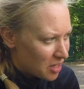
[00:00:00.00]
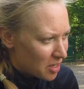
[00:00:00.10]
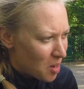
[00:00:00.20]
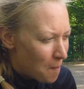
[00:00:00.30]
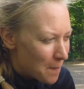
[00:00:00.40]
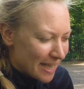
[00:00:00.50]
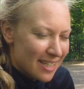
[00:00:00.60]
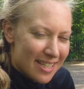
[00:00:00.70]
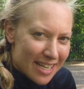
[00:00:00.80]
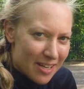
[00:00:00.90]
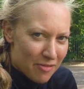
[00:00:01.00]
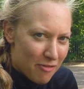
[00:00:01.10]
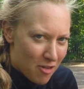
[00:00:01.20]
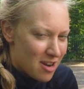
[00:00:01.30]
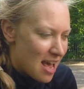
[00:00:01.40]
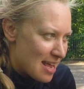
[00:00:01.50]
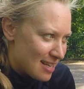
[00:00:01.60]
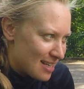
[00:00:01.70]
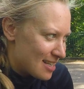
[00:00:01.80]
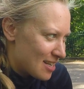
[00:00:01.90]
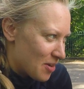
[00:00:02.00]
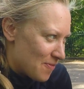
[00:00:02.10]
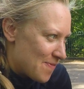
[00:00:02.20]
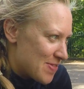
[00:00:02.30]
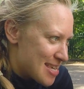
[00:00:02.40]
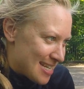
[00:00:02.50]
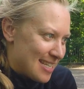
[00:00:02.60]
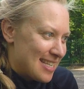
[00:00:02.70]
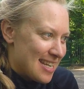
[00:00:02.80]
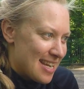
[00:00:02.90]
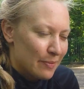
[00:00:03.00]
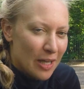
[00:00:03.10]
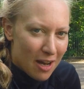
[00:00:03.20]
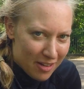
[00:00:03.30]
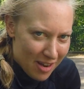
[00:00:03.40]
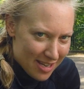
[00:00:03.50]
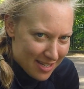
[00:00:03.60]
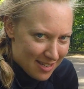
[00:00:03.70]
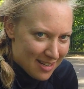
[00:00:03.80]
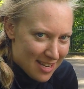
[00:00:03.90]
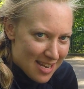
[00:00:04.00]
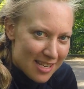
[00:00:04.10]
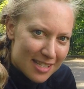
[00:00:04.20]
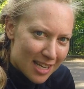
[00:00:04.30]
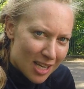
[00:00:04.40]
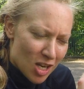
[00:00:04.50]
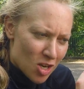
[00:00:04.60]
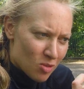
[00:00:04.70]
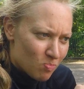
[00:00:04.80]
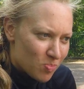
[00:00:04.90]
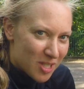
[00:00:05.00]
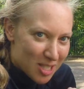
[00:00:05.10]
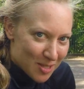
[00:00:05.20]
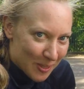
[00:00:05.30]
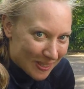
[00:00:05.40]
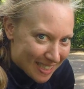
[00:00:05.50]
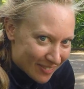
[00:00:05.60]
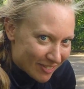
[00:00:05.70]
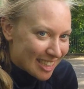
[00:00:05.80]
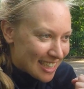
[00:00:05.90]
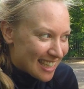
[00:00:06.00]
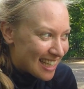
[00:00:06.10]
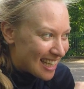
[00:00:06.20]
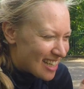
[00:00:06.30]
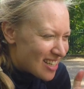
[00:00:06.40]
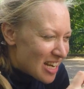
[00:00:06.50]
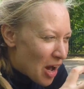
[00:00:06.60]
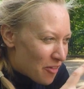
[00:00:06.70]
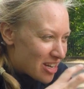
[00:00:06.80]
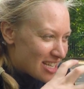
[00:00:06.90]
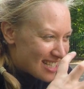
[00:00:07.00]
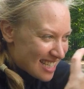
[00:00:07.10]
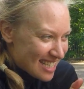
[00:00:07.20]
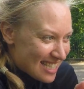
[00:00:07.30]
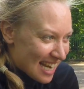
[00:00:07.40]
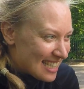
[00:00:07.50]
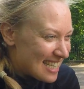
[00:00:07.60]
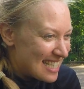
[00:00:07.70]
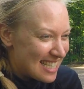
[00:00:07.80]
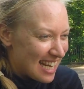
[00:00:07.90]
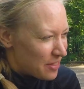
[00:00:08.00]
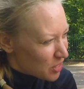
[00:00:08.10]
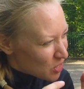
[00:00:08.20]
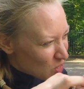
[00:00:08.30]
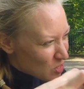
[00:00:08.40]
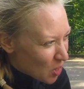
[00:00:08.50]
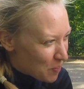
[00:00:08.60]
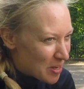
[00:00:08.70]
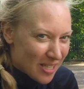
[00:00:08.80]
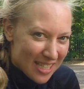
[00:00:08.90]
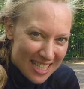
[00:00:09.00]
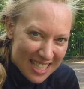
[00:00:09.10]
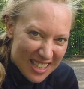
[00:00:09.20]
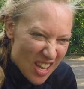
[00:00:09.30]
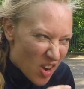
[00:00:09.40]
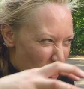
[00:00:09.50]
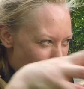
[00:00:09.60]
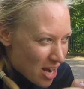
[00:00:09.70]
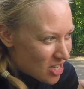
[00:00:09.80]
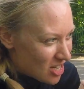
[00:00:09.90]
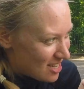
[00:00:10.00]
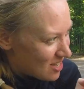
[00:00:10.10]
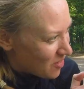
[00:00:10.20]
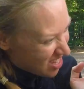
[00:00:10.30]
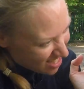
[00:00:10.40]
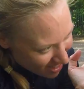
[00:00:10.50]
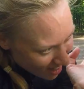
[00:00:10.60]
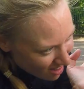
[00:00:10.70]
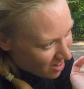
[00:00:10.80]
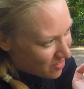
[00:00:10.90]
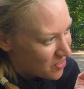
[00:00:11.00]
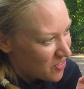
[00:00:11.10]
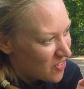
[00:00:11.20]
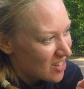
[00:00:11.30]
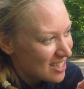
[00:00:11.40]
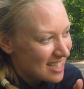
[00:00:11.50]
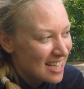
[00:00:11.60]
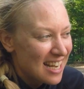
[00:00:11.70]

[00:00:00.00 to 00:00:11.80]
commanding front end of this Yamaha Niken is so awesome. I love its stance and the dominance and the aggression of this carved front.